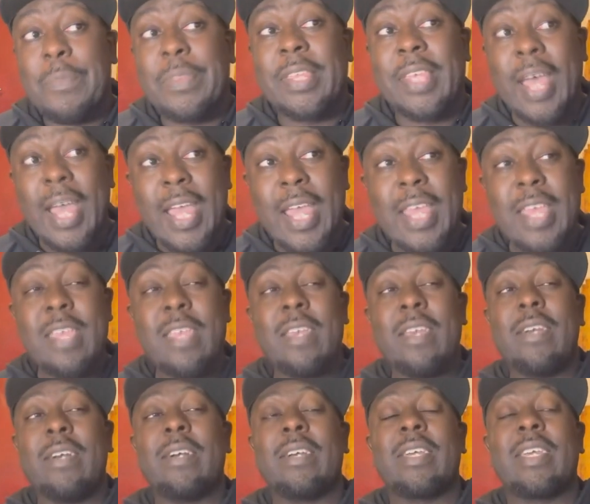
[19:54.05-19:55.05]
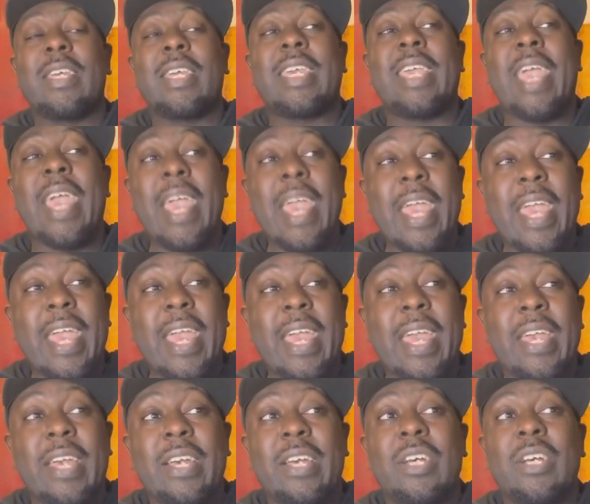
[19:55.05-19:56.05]
they
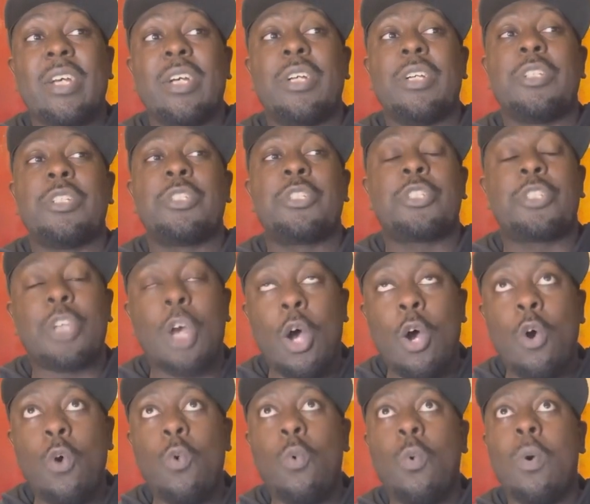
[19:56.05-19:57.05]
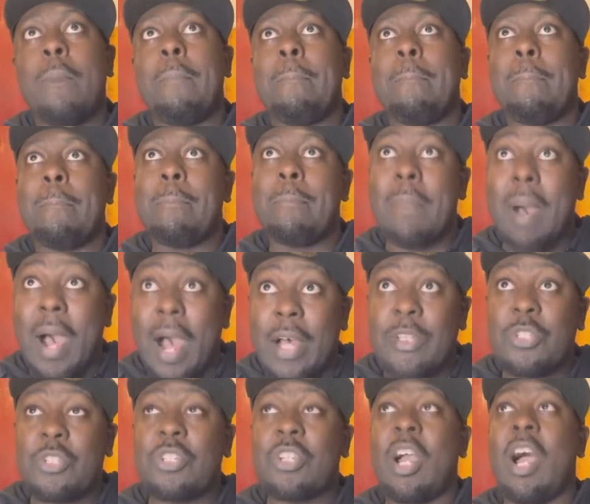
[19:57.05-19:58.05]
care so
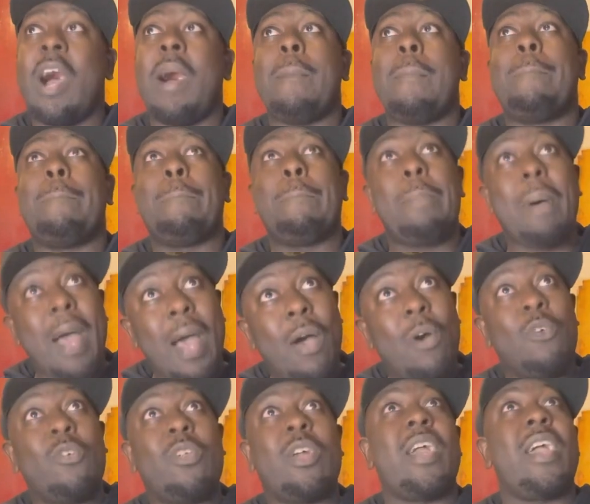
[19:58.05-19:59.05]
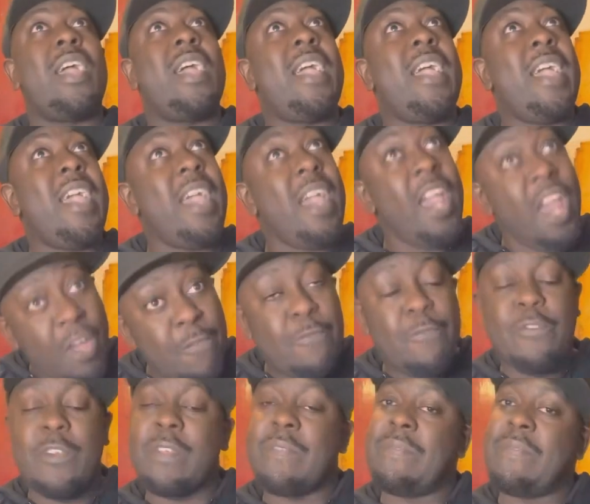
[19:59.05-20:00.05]
much about
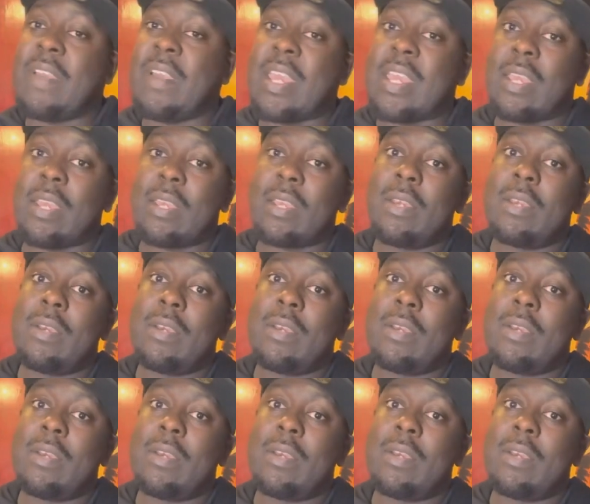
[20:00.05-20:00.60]
everything.